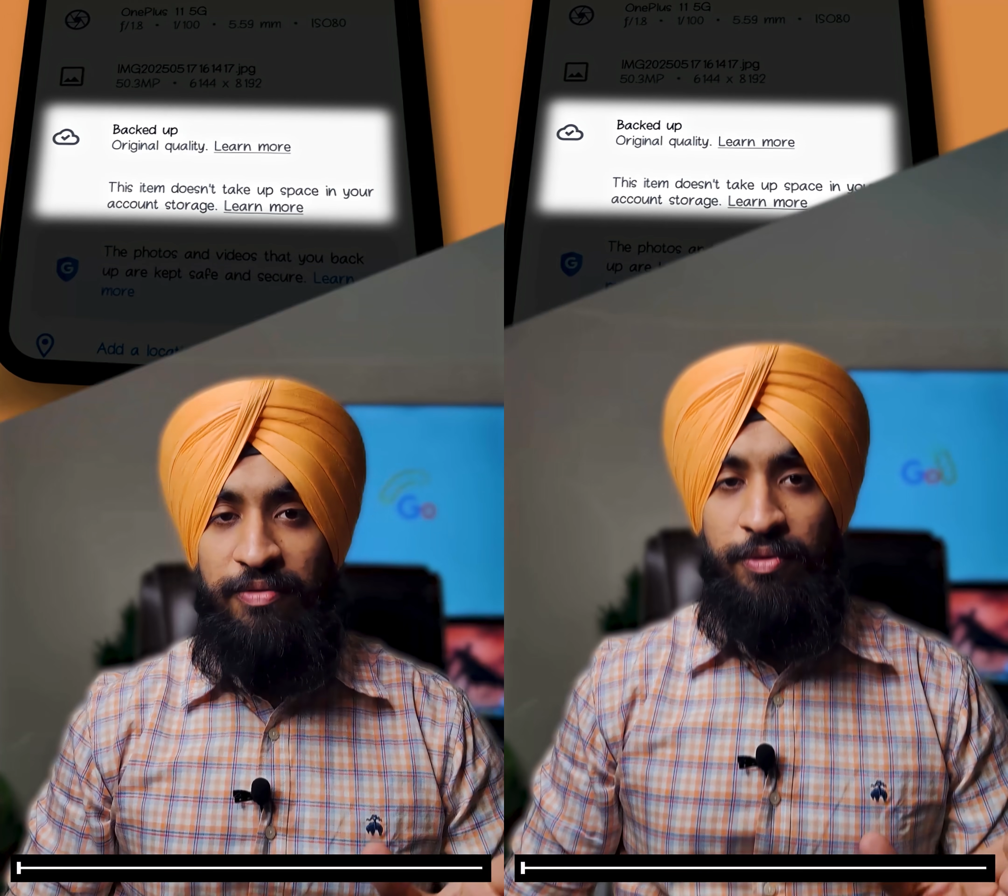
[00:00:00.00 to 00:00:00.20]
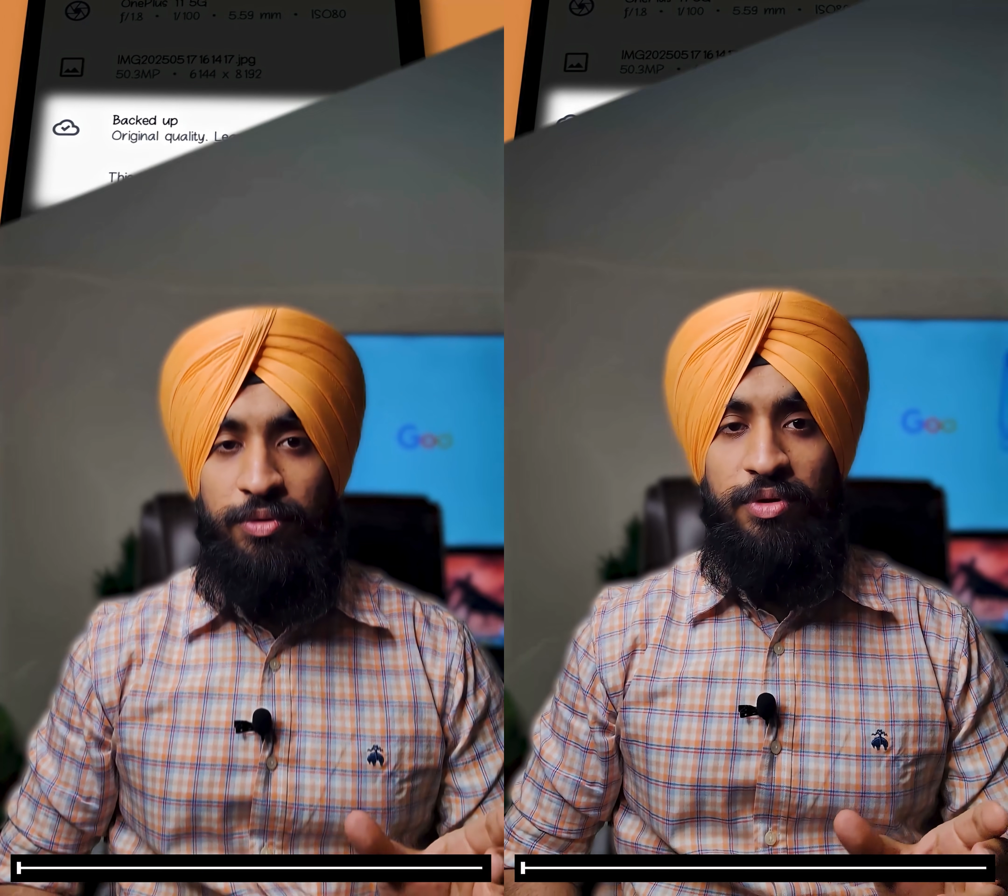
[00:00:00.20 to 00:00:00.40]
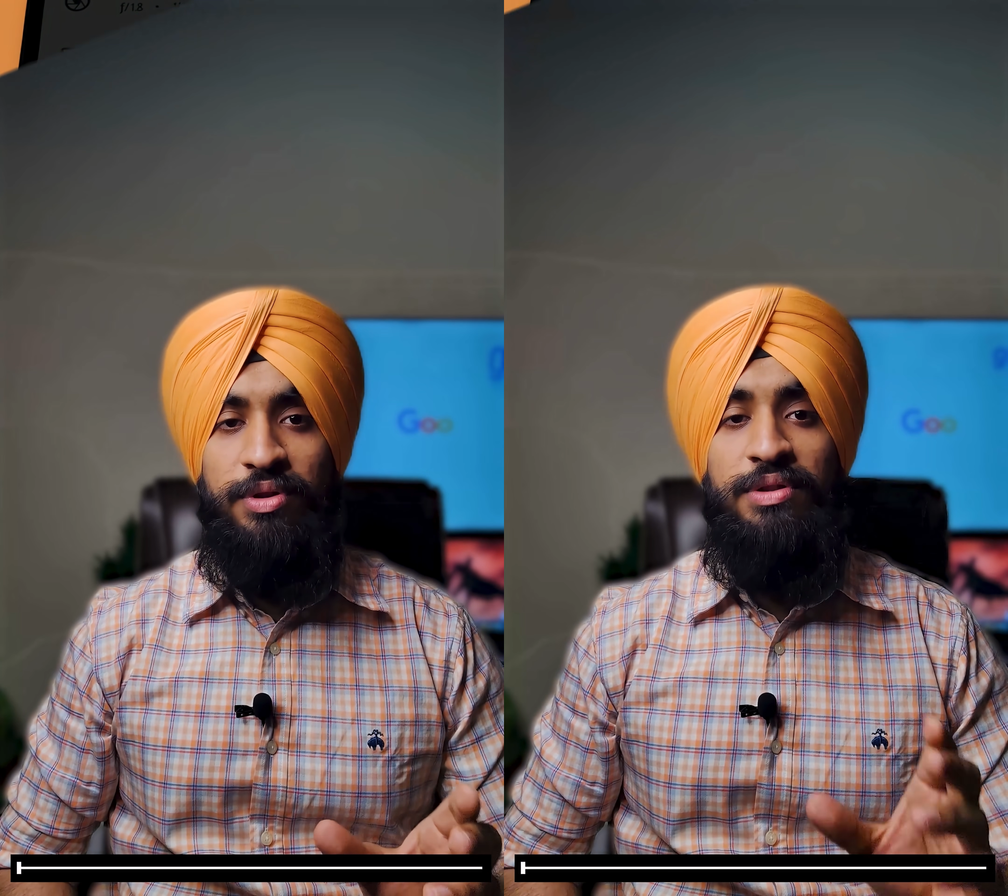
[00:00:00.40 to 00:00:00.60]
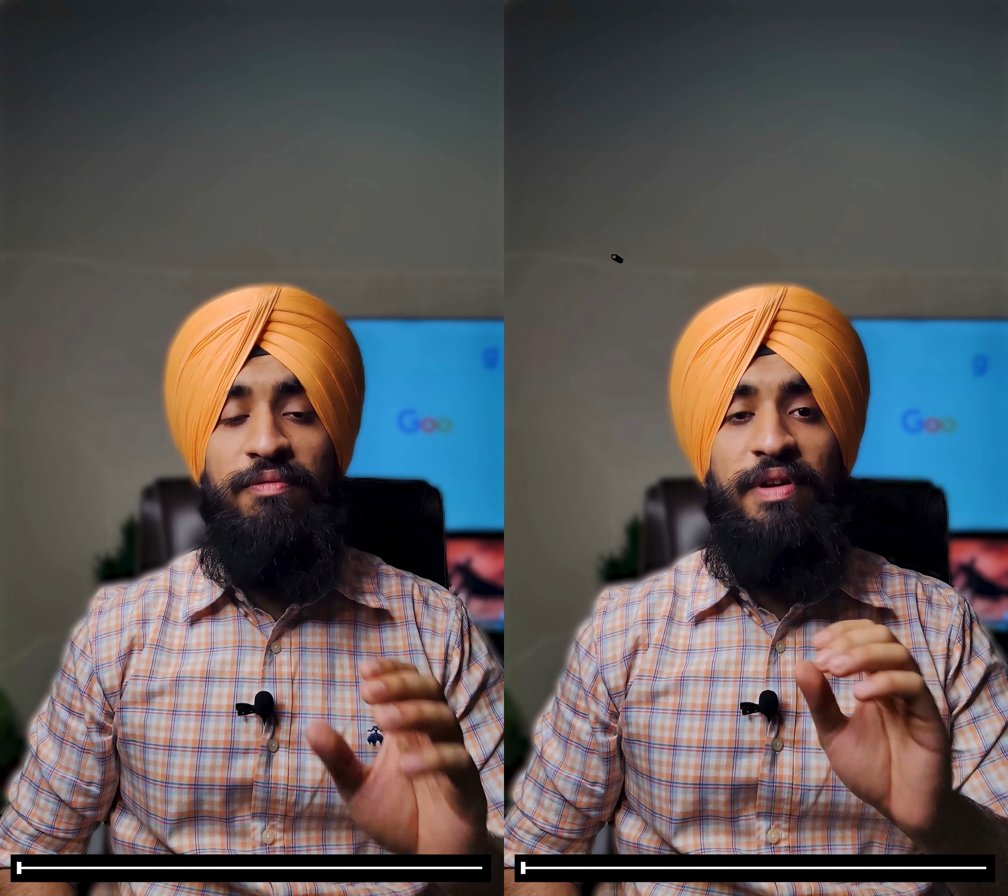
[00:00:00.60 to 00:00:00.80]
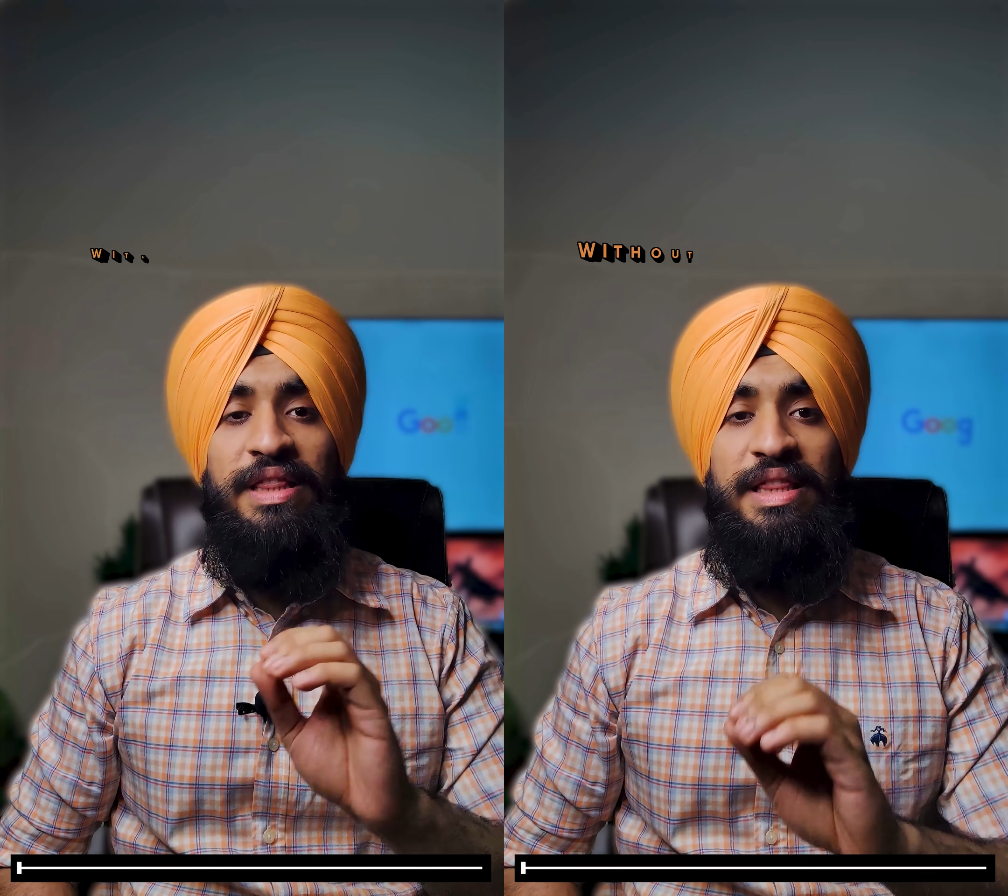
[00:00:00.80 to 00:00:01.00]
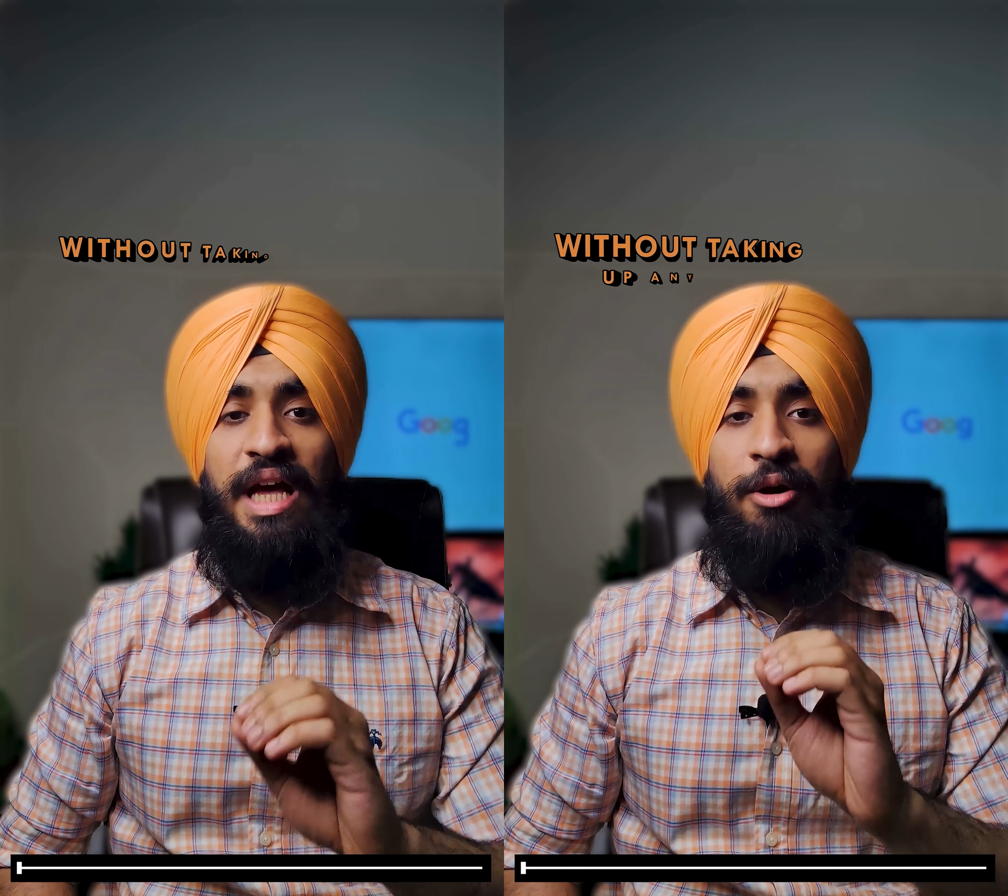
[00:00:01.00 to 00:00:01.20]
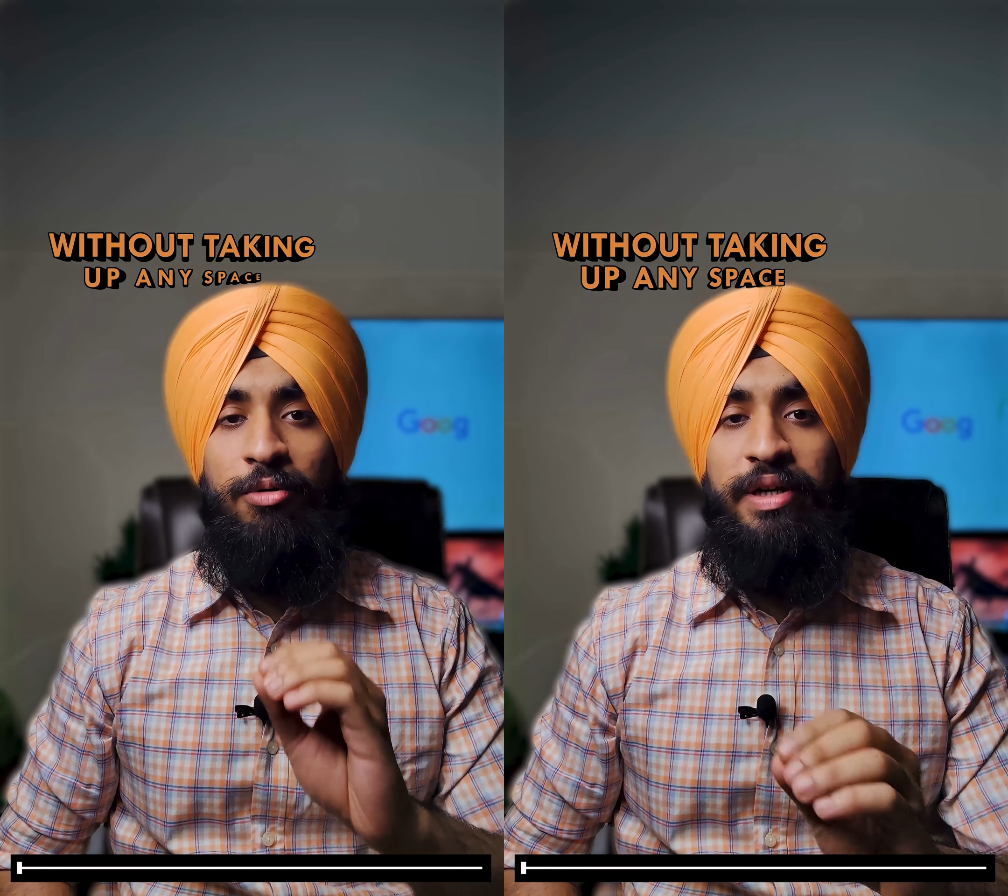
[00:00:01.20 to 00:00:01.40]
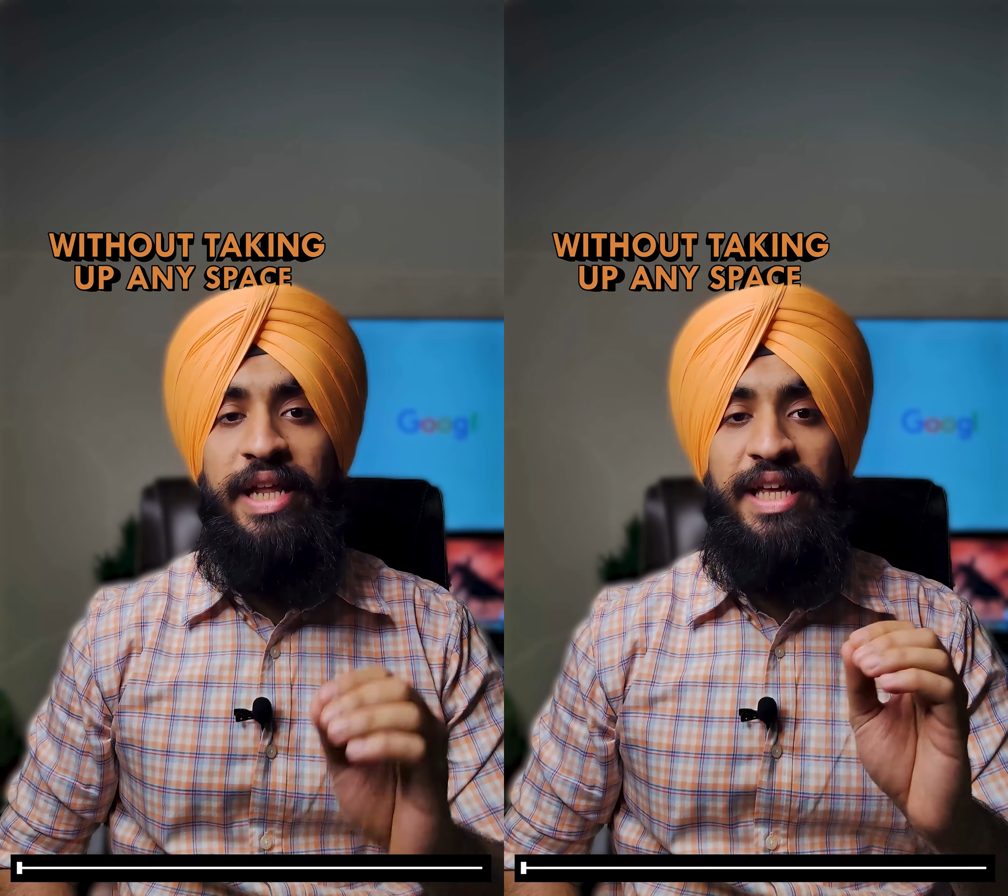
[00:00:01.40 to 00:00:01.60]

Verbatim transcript: photos without